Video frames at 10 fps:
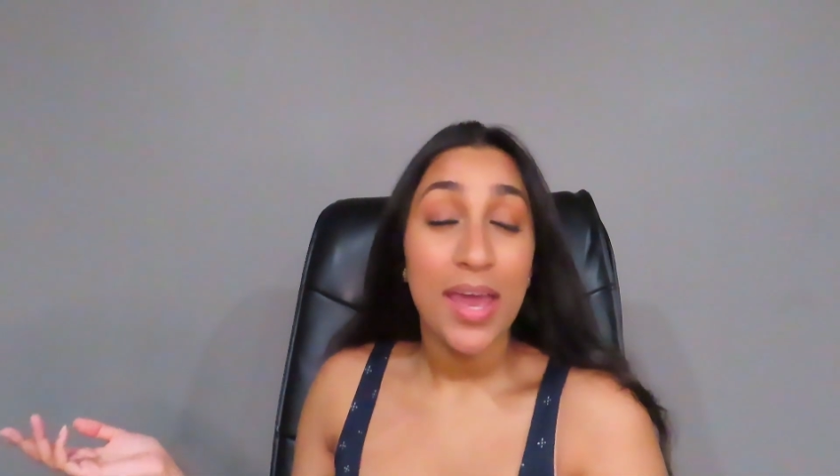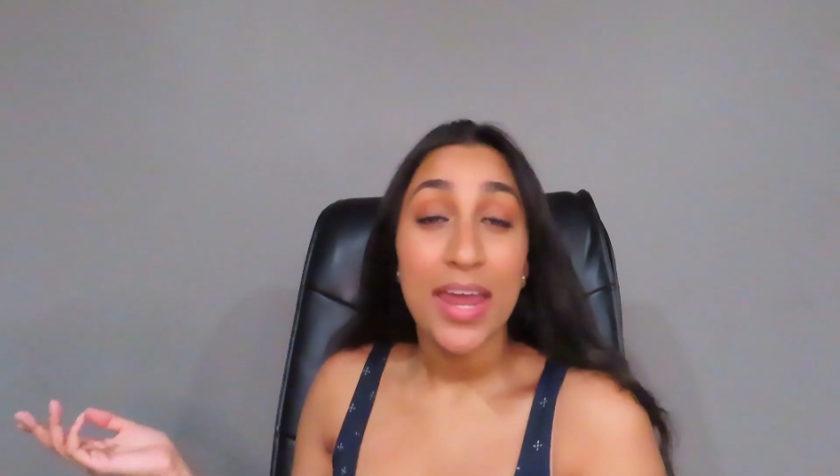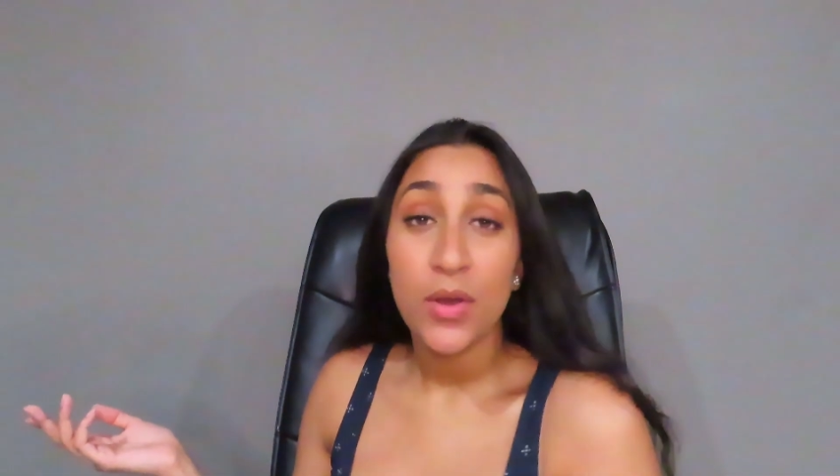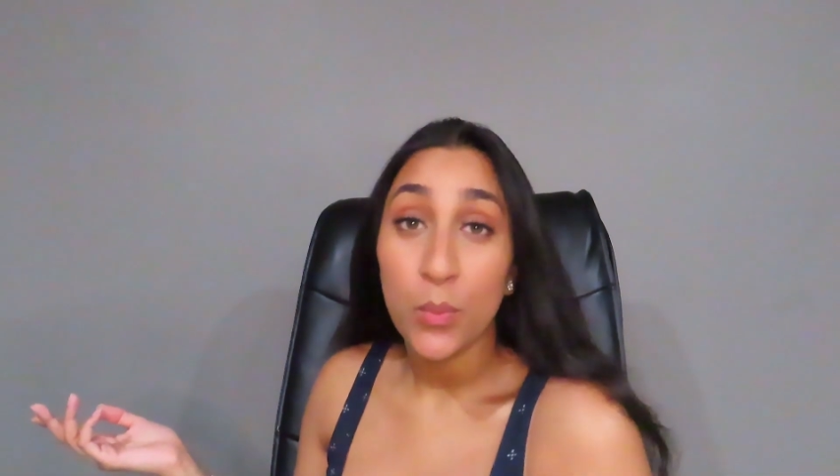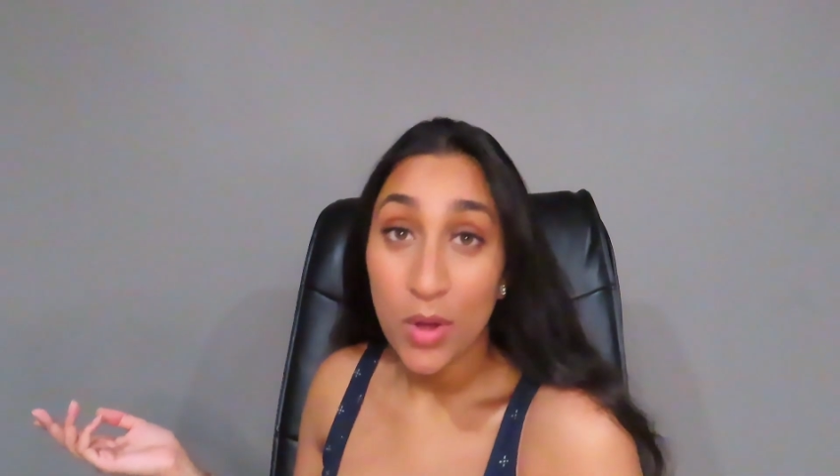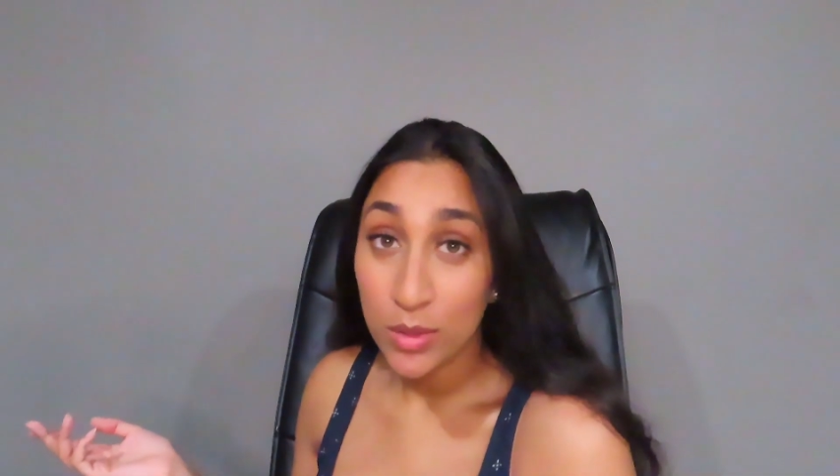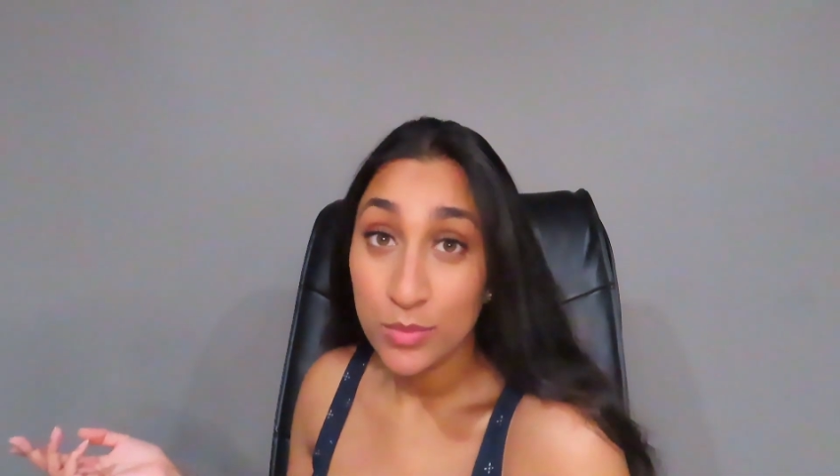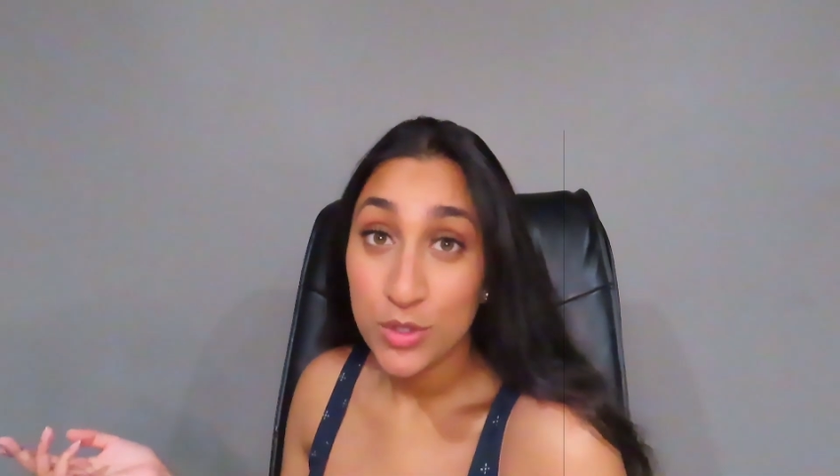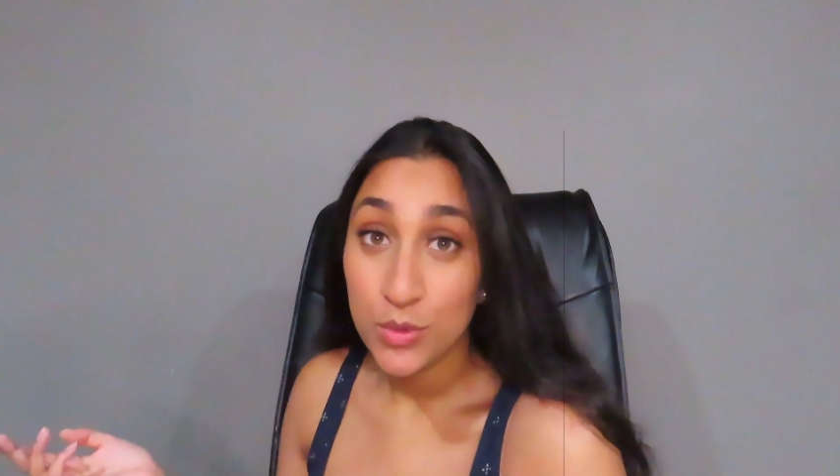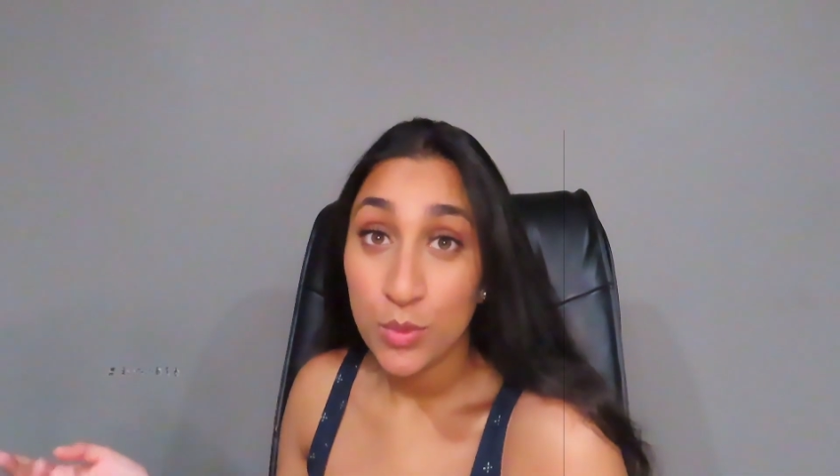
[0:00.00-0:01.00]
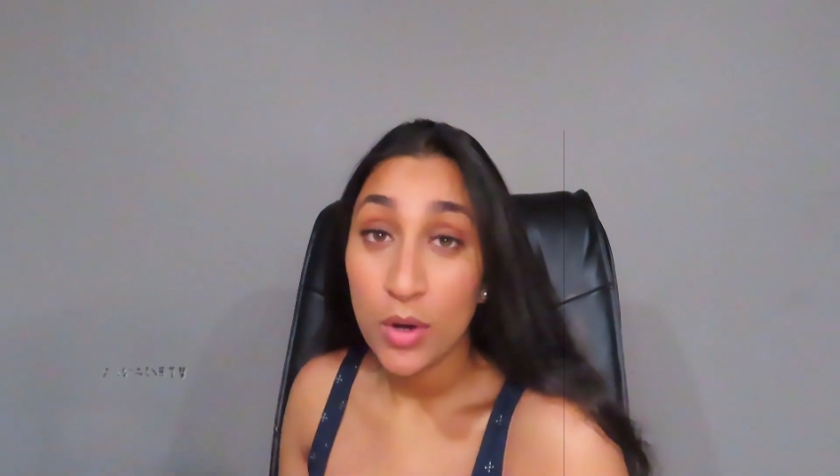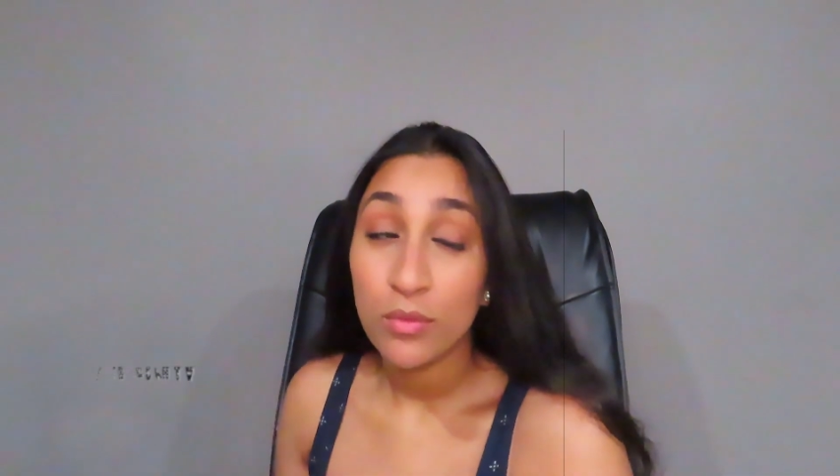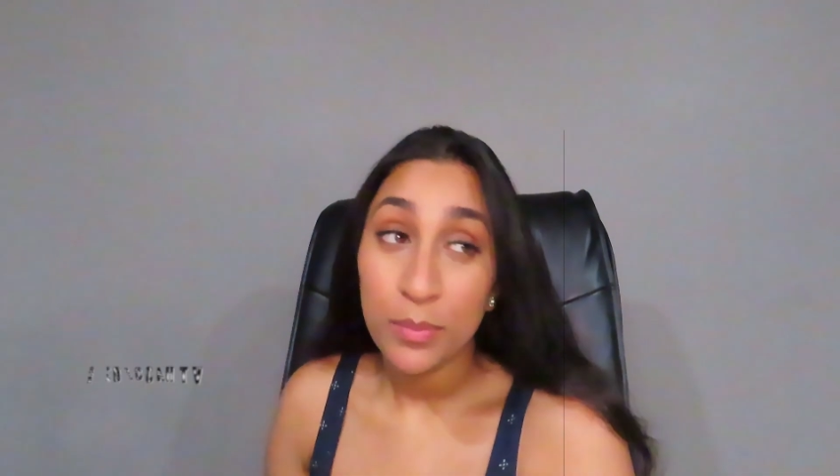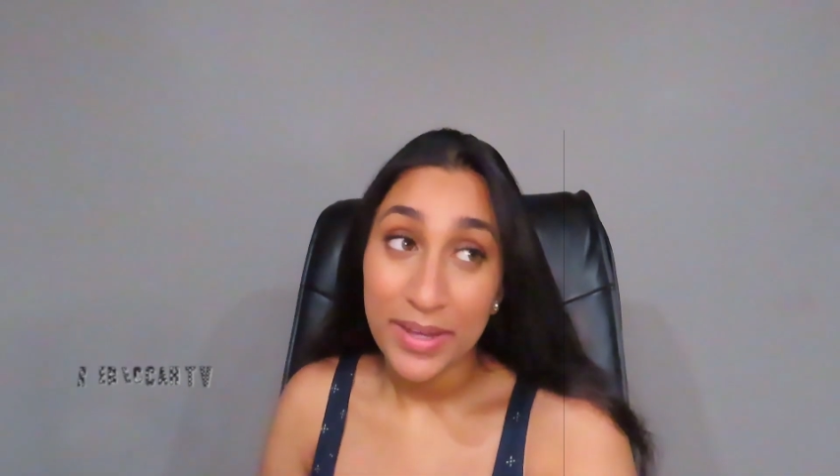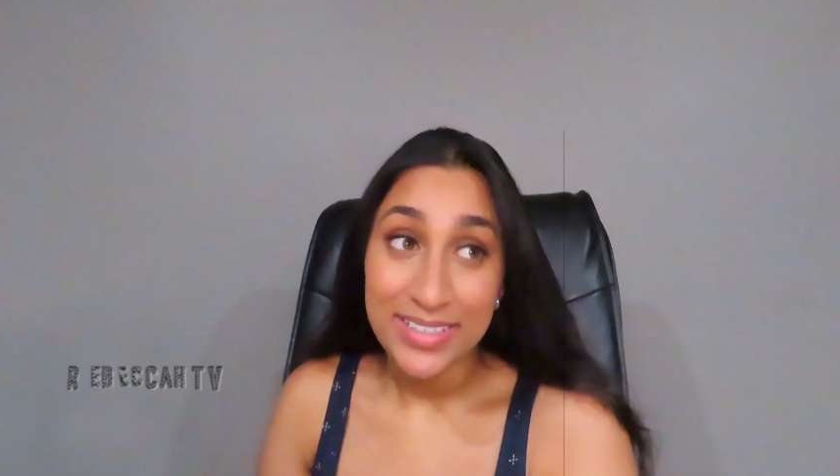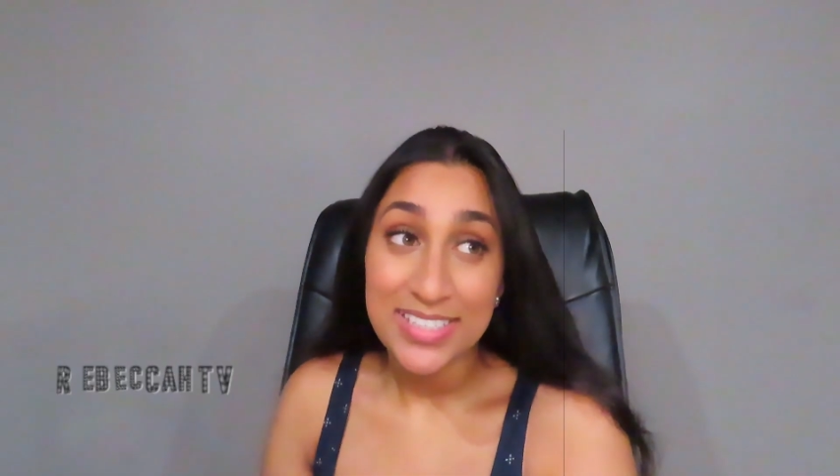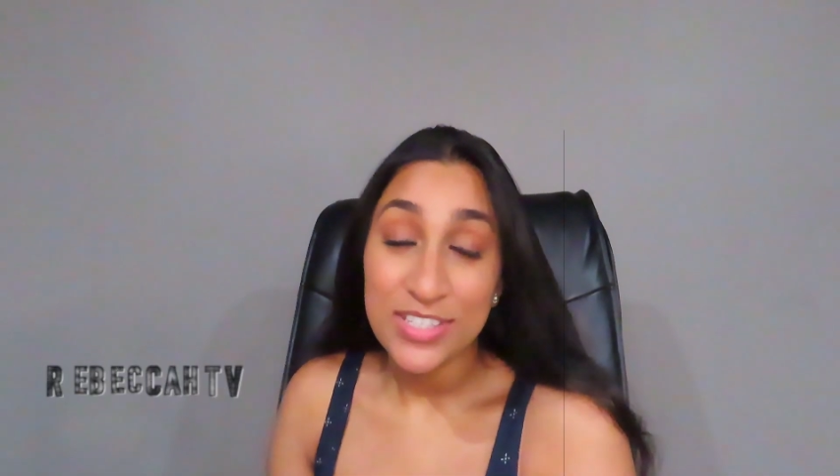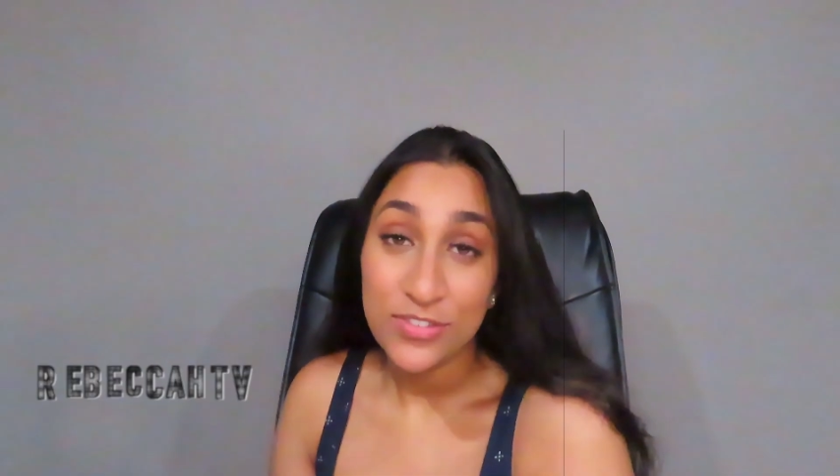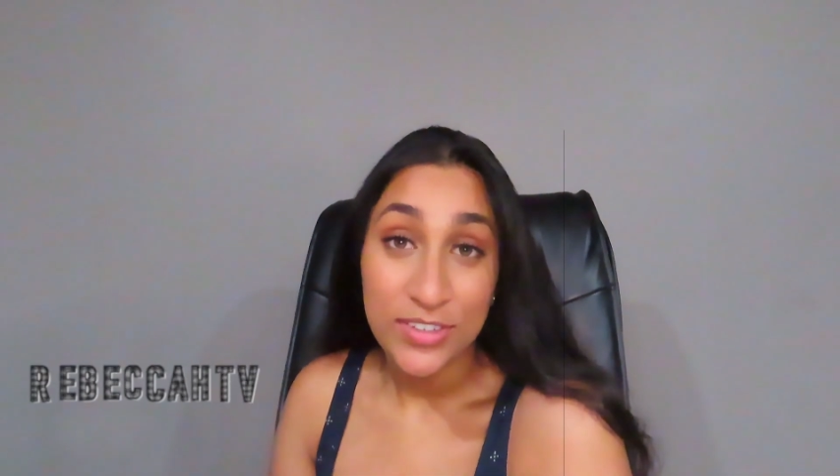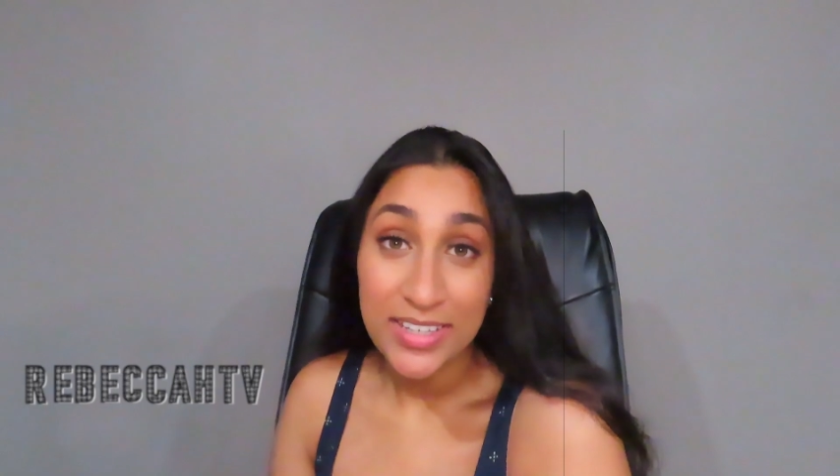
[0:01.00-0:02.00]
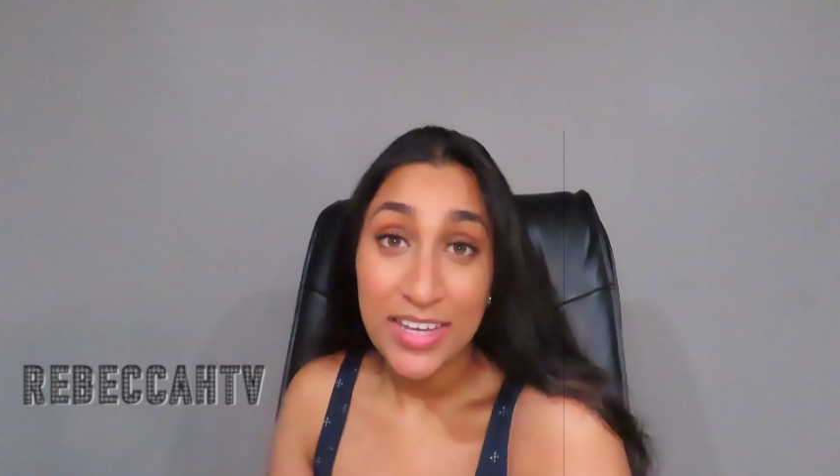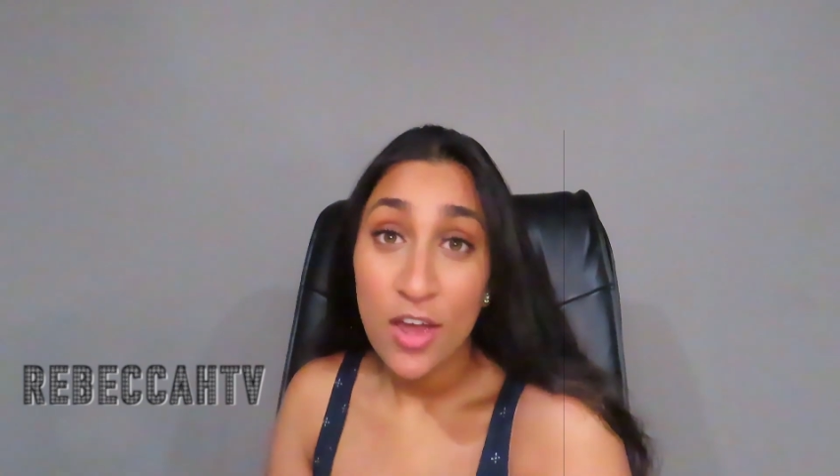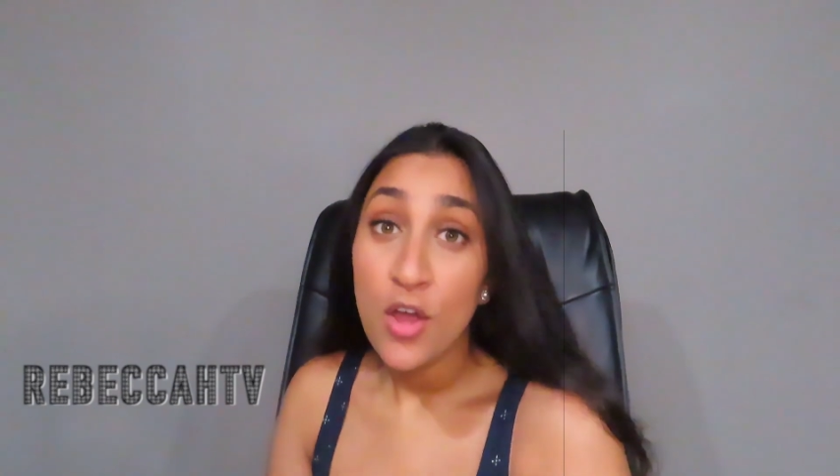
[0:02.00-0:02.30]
and welcome to Rebeccah TV.